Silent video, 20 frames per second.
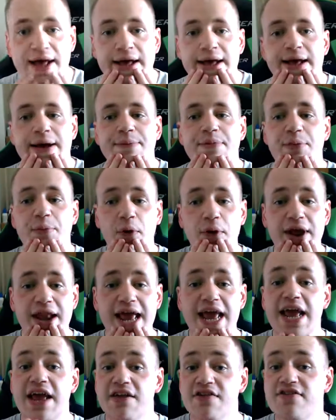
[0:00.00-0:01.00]
The point
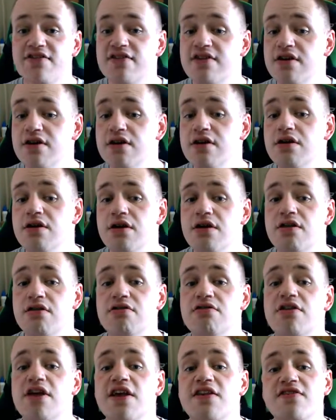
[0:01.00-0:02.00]
is,
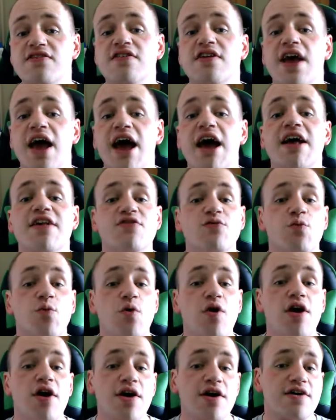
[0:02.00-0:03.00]
this has
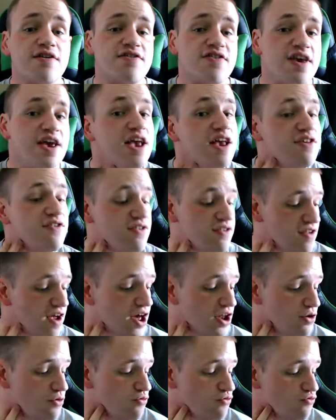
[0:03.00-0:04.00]
worked. It has
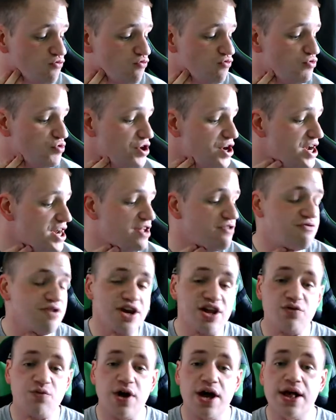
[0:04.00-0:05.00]
done really,
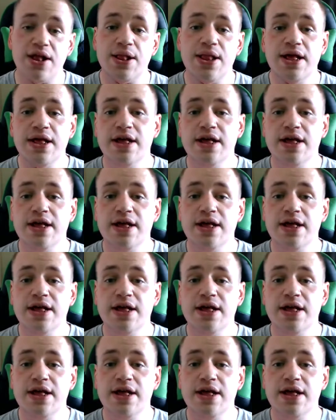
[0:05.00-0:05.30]
really well.